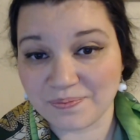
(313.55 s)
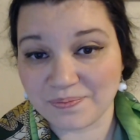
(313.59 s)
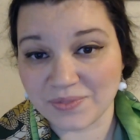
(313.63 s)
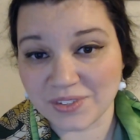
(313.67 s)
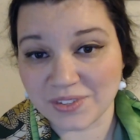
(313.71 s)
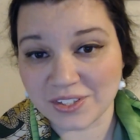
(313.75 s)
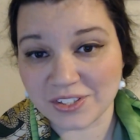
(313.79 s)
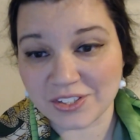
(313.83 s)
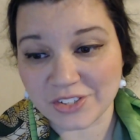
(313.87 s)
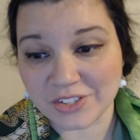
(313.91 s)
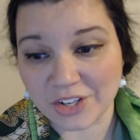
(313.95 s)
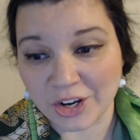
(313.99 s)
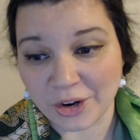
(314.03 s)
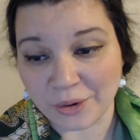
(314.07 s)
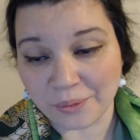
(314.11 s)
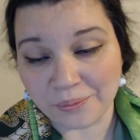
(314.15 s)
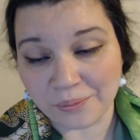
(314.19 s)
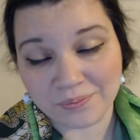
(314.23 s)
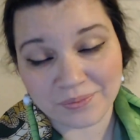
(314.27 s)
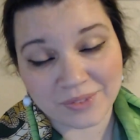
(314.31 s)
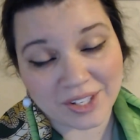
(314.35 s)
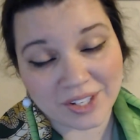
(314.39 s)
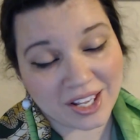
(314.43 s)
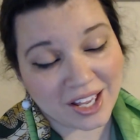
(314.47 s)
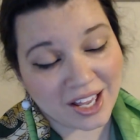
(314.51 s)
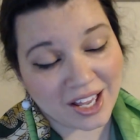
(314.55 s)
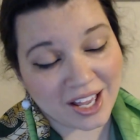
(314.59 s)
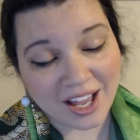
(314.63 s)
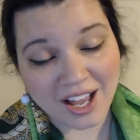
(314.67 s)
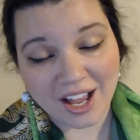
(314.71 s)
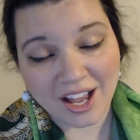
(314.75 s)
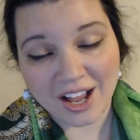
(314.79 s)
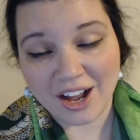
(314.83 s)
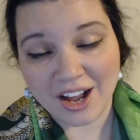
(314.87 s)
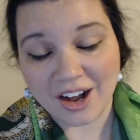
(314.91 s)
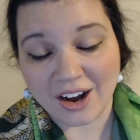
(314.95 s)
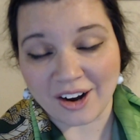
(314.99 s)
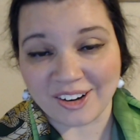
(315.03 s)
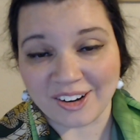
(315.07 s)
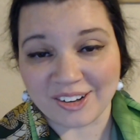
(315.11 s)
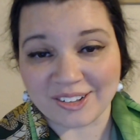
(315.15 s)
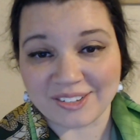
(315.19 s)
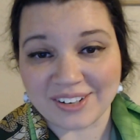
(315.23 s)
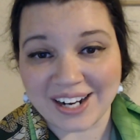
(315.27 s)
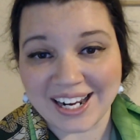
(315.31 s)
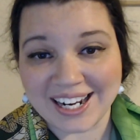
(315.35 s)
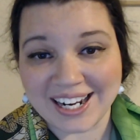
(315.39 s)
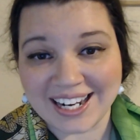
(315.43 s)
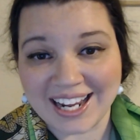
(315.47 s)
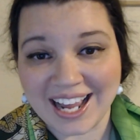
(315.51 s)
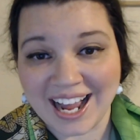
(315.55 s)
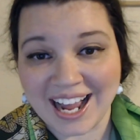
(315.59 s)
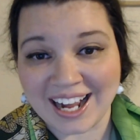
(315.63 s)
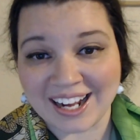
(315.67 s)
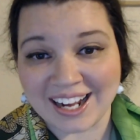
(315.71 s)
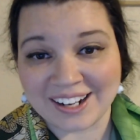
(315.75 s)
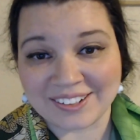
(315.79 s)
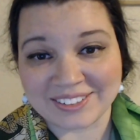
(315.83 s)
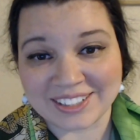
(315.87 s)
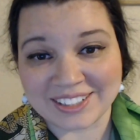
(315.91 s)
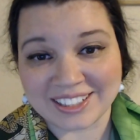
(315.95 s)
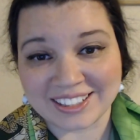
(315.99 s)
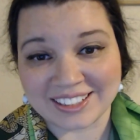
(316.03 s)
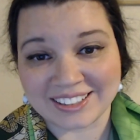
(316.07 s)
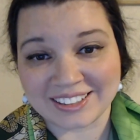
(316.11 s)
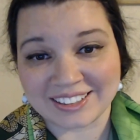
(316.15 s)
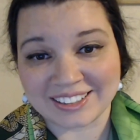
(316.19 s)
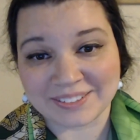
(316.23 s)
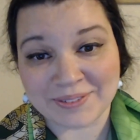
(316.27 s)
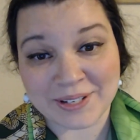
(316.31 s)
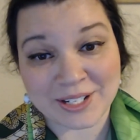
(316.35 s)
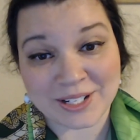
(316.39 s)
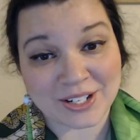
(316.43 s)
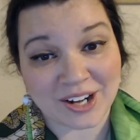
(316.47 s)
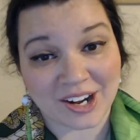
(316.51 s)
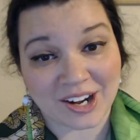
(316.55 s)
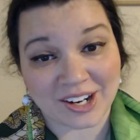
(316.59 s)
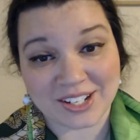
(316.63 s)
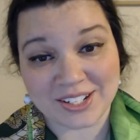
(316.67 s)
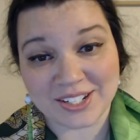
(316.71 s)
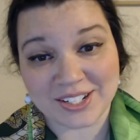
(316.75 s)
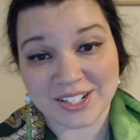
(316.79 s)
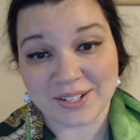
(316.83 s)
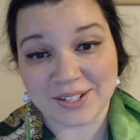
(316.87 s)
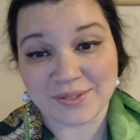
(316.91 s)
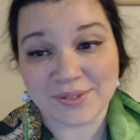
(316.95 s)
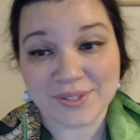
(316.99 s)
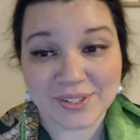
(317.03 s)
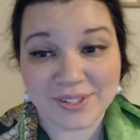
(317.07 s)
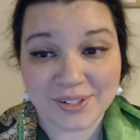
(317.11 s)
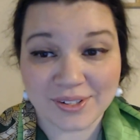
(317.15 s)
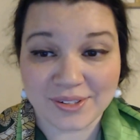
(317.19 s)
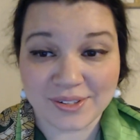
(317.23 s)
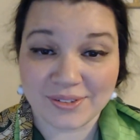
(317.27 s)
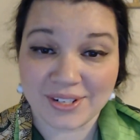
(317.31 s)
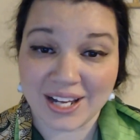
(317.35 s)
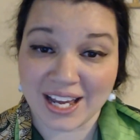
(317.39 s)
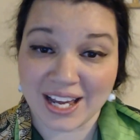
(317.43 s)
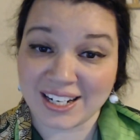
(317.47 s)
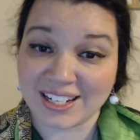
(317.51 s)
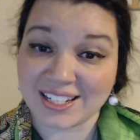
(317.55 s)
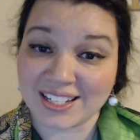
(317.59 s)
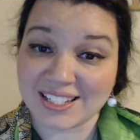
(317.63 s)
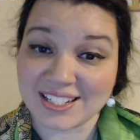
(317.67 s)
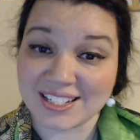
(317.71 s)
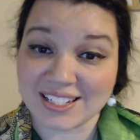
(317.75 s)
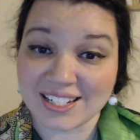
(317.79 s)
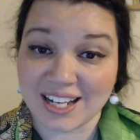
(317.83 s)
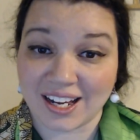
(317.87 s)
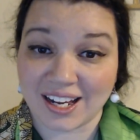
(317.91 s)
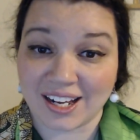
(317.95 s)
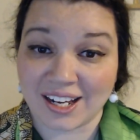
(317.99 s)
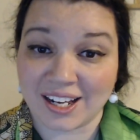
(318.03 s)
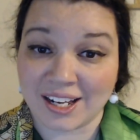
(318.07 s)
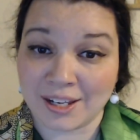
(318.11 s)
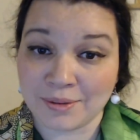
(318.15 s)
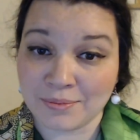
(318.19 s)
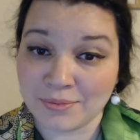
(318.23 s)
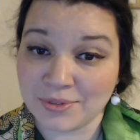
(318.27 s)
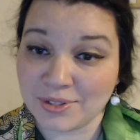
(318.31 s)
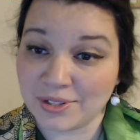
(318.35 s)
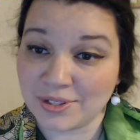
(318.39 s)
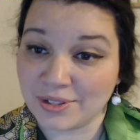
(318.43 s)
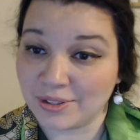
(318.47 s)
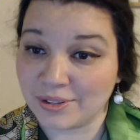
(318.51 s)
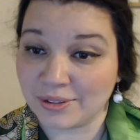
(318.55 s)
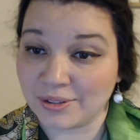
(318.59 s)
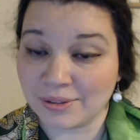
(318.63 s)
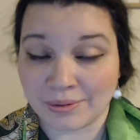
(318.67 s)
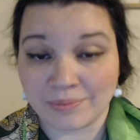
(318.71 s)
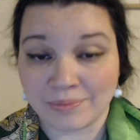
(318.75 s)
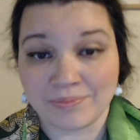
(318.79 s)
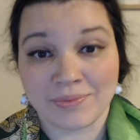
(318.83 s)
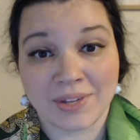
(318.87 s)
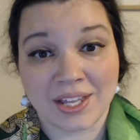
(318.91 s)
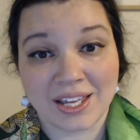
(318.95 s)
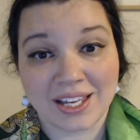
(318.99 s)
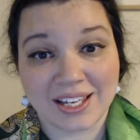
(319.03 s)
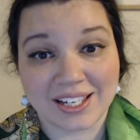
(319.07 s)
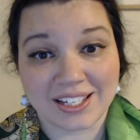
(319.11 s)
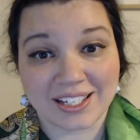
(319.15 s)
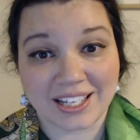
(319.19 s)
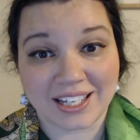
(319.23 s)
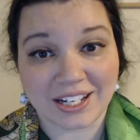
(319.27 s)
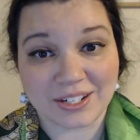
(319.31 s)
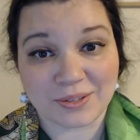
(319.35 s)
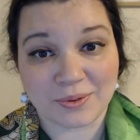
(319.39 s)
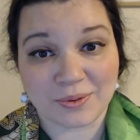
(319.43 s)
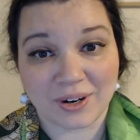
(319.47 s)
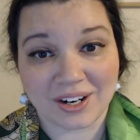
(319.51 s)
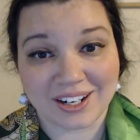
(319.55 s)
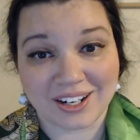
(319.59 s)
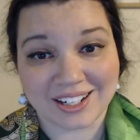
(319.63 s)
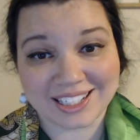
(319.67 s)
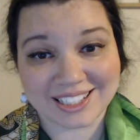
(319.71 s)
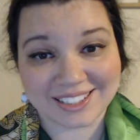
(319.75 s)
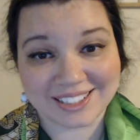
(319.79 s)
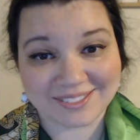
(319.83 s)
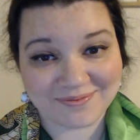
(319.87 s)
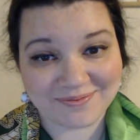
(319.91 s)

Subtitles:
So, alrighty, I will be talking to you soon, and it's time to get to work.